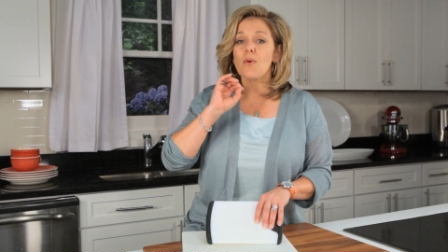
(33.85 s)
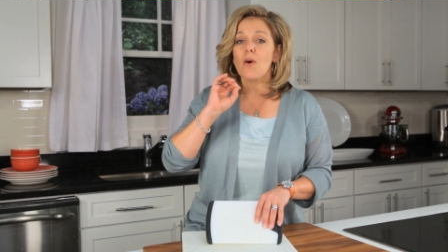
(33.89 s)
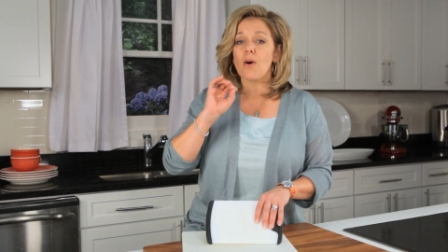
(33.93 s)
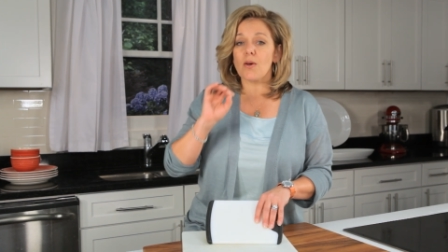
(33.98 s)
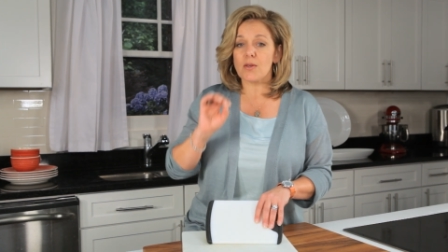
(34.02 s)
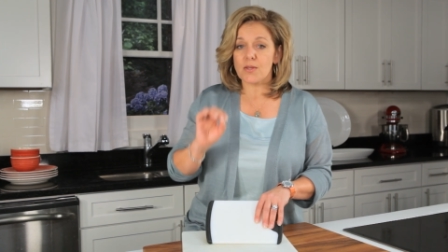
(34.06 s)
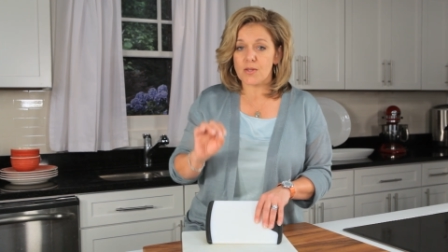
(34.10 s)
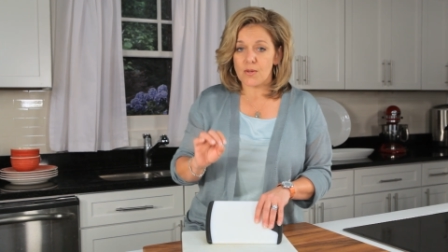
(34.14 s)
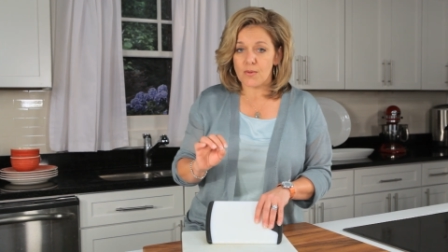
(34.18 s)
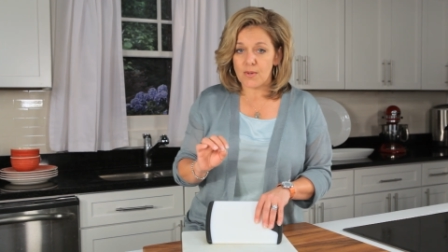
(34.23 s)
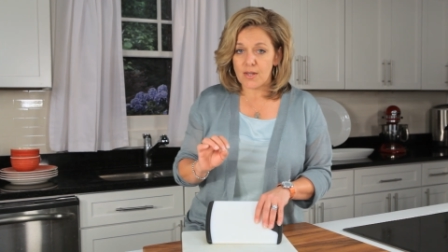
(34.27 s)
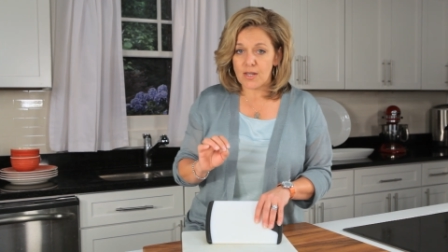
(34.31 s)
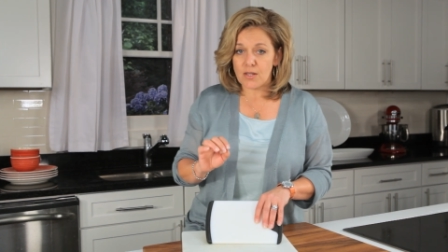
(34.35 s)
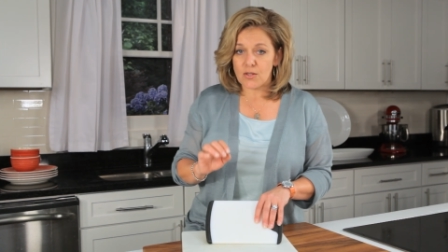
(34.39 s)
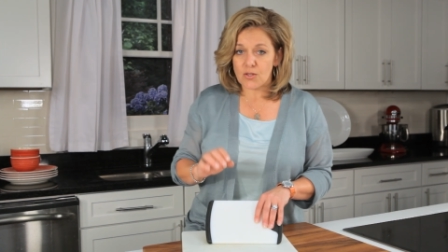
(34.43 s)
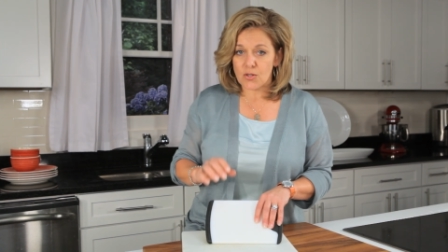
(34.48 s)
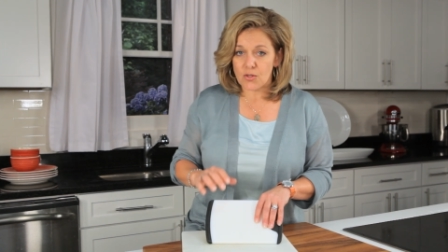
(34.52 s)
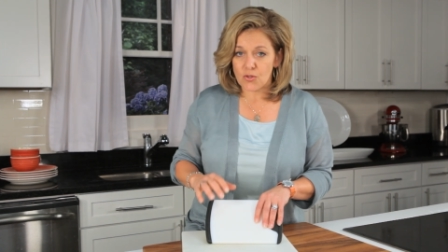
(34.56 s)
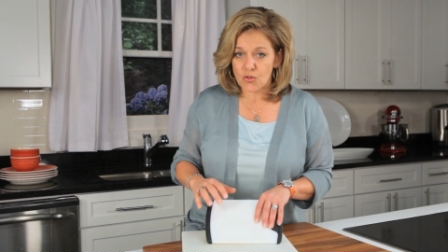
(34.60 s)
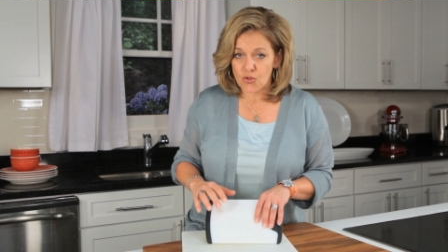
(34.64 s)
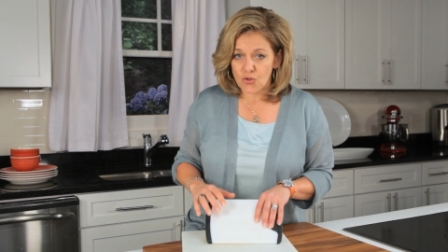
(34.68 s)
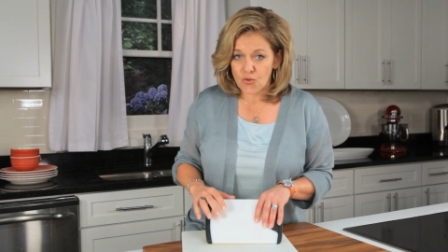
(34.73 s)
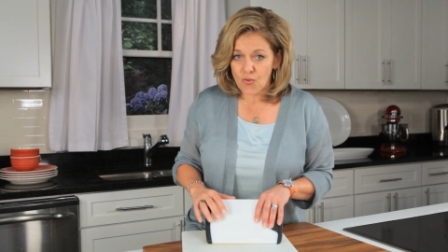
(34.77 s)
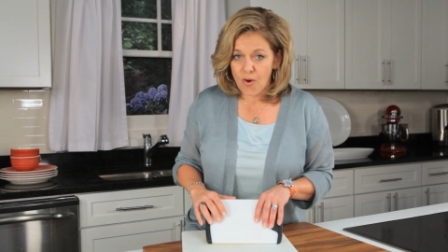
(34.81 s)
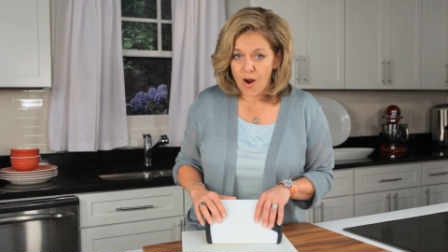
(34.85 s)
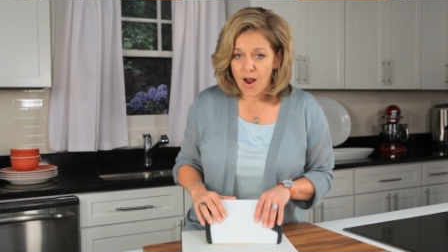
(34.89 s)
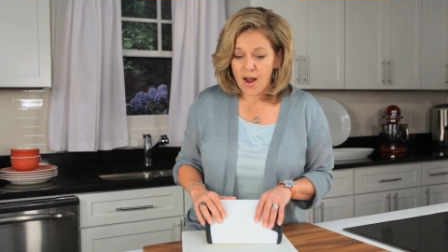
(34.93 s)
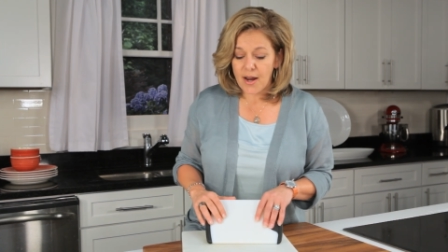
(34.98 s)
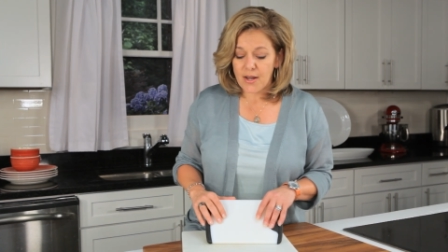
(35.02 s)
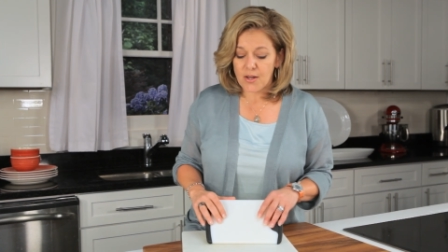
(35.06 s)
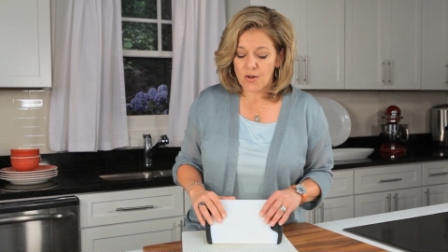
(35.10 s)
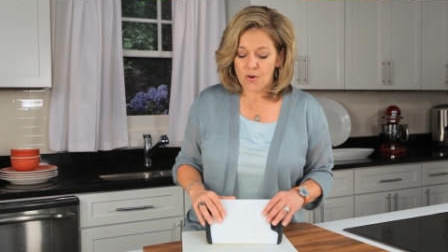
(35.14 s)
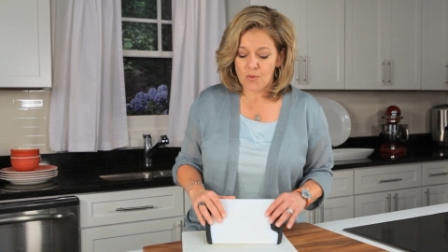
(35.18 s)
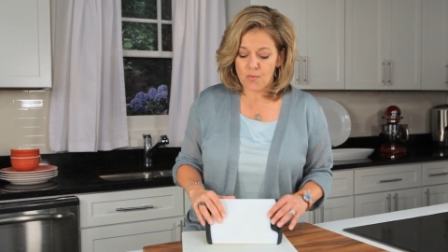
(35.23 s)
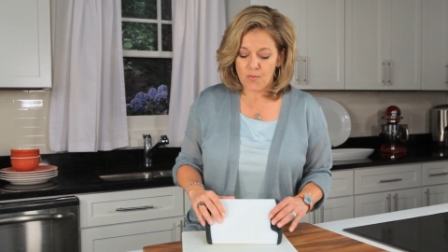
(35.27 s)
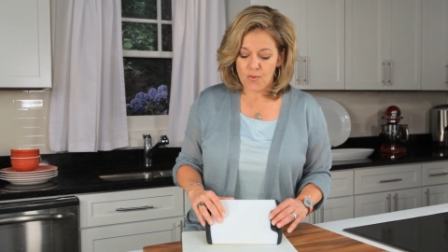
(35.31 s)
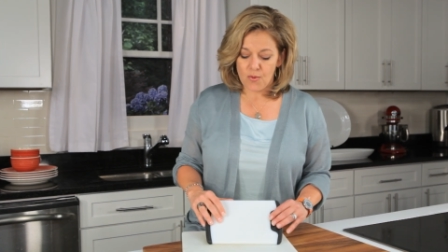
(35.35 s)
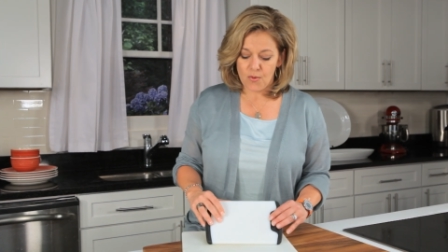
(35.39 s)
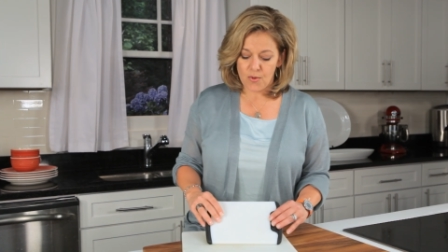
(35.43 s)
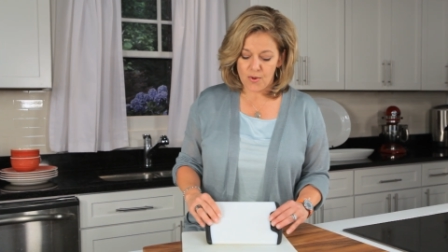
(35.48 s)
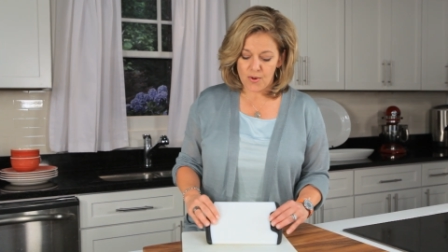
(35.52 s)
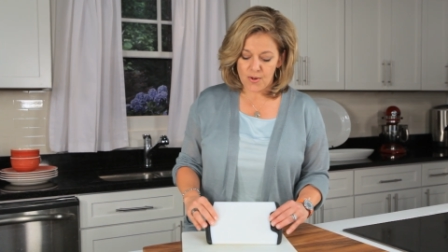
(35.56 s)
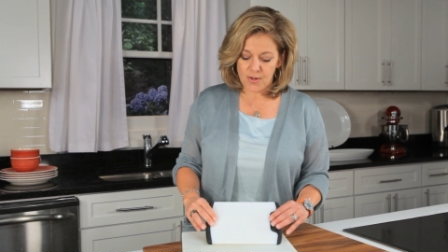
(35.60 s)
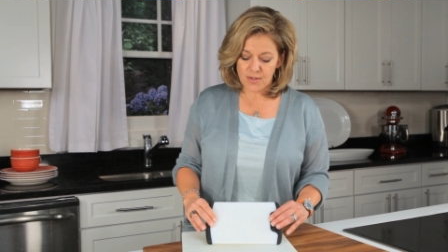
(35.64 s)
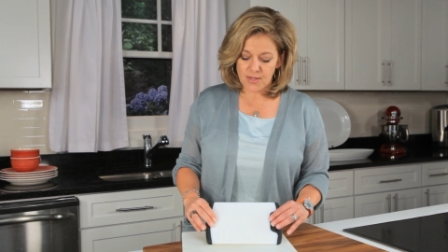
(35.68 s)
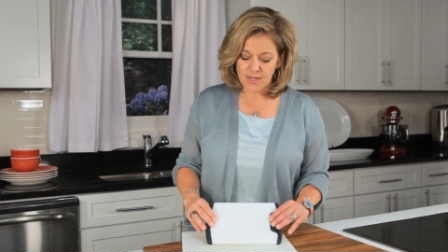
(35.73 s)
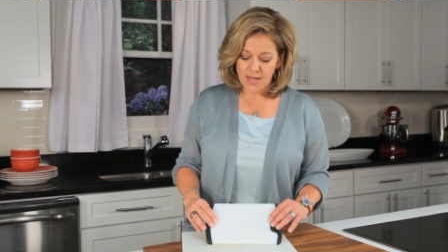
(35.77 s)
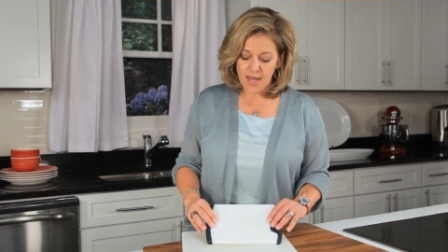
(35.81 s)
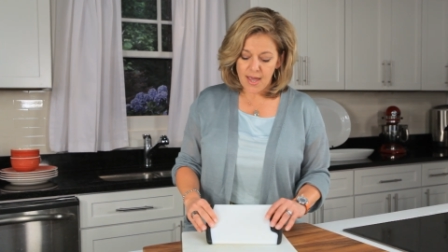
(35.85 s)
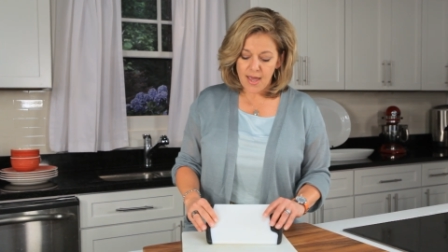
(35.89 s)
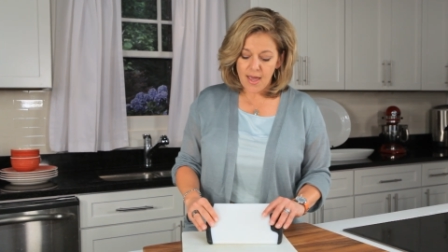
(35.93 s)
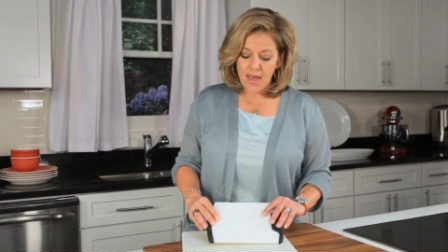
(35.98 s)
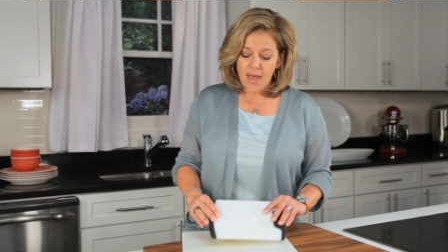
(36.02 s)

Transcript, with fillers: also need to dry your boards.